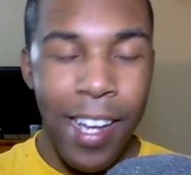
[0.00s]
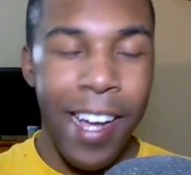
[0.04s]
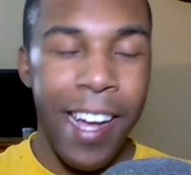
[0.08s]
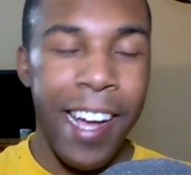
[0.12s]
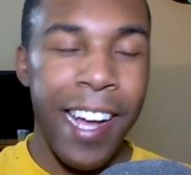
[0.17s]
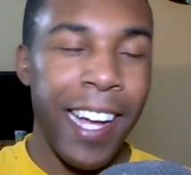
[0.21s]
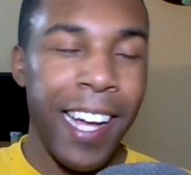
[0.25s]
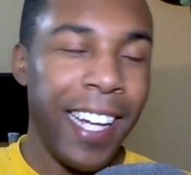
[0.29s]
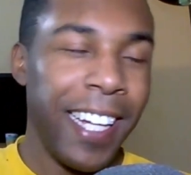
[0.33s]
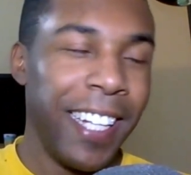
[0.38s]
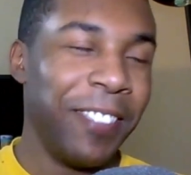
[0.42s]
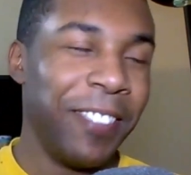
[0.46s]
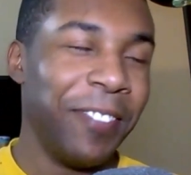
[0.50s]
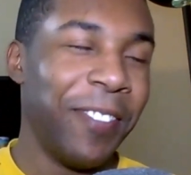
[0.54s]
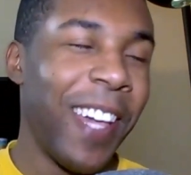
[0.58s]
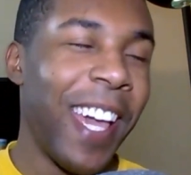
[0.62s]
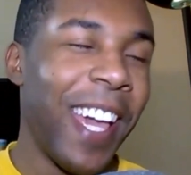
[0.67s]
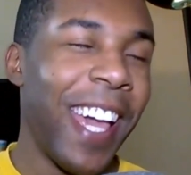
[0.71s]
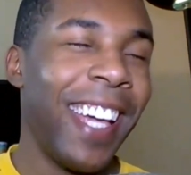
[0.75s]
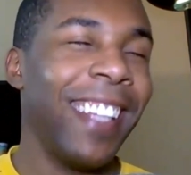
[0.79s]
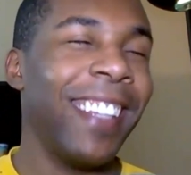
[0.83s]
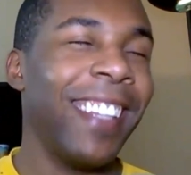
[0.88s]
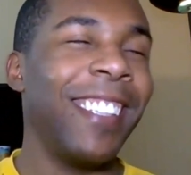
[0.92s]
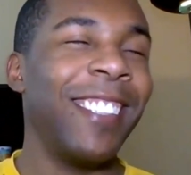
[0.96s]
Um,
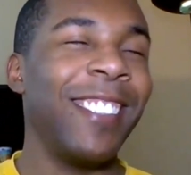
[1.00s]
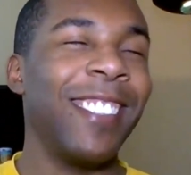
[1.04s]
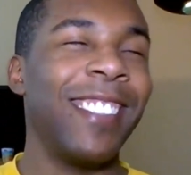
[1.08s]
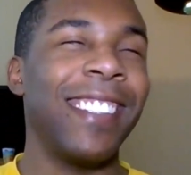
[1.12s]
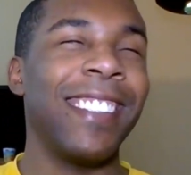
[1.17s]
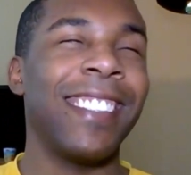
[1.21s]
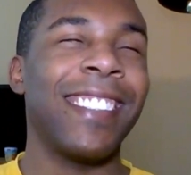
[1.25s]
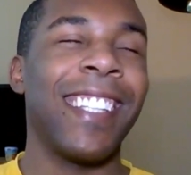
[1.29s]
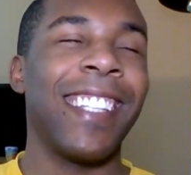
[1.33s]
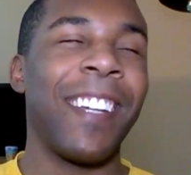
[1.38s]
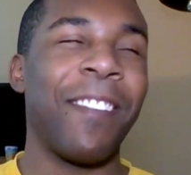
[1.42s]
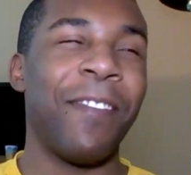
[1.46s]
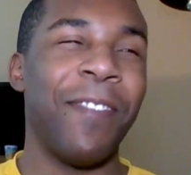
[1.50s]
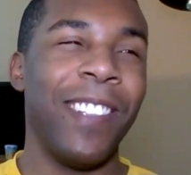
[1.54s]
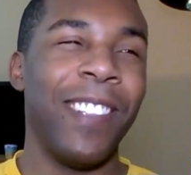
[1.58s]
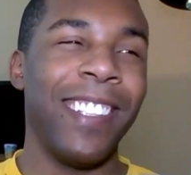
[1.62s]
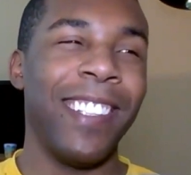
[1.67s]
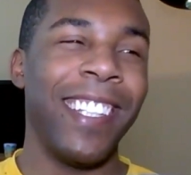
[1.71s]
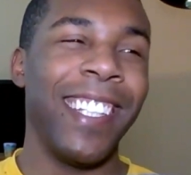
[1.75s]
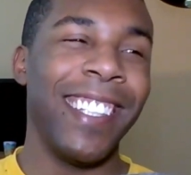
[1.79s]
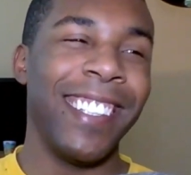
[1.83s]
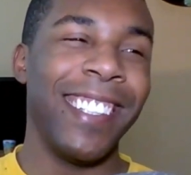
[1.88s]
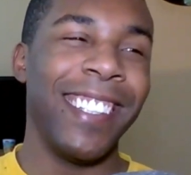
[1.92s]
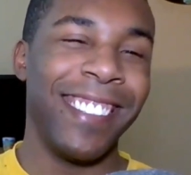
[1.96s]
and Lucy's like,
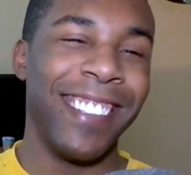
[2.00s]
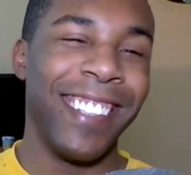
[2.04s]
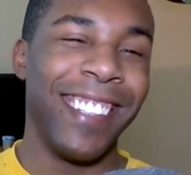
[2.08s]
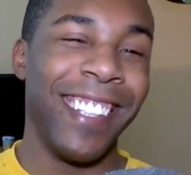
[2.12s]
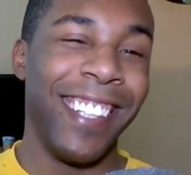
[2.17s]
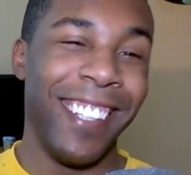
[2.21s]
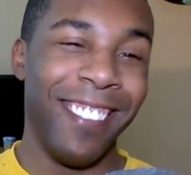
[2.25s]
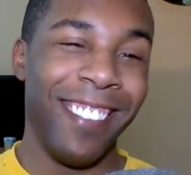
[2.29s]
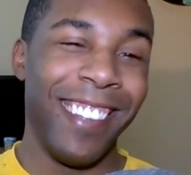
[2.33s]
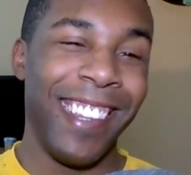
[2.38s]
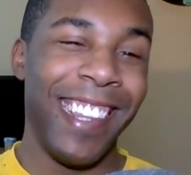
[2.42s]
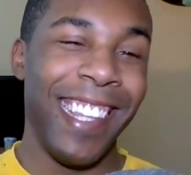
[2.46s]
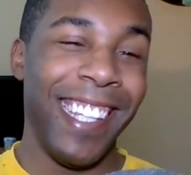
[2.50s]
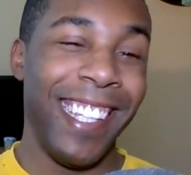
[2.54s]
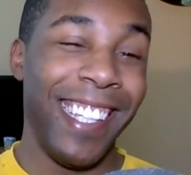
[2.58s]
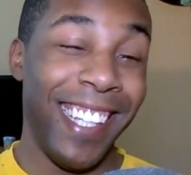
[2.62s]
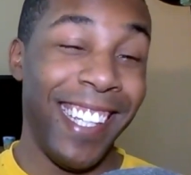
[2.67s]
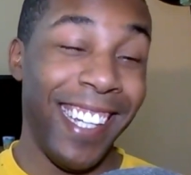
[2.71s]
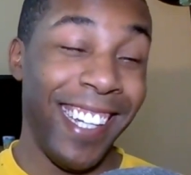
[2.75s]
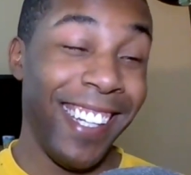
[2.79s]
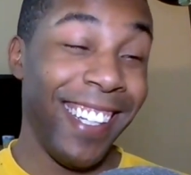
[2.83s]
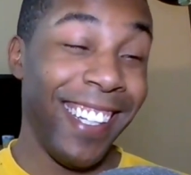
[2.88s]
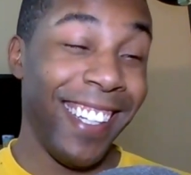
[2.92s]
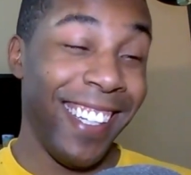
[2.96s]
please, you
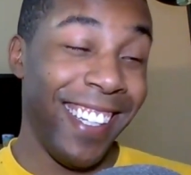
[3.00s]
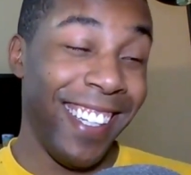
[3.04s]
think